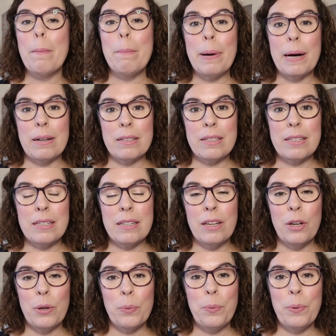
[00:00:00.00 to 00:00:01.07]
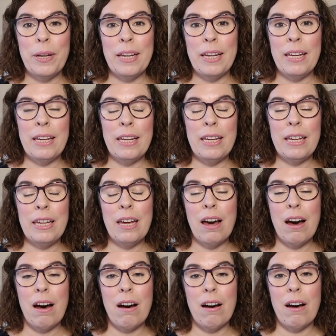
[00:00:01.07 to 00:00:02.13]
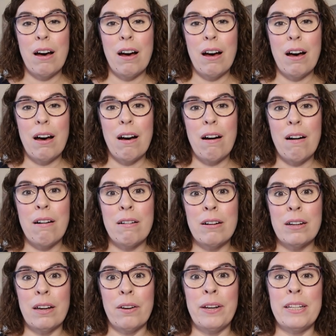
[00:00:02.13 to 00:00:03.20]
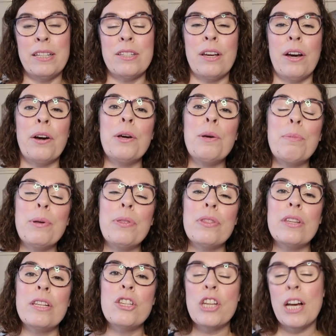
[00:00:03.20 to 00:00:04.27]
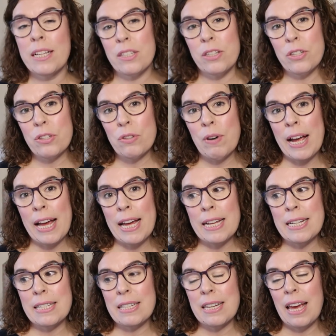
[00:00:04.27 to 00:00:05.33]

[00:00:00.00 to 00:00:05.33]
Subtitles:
but we are going to open the chatter thread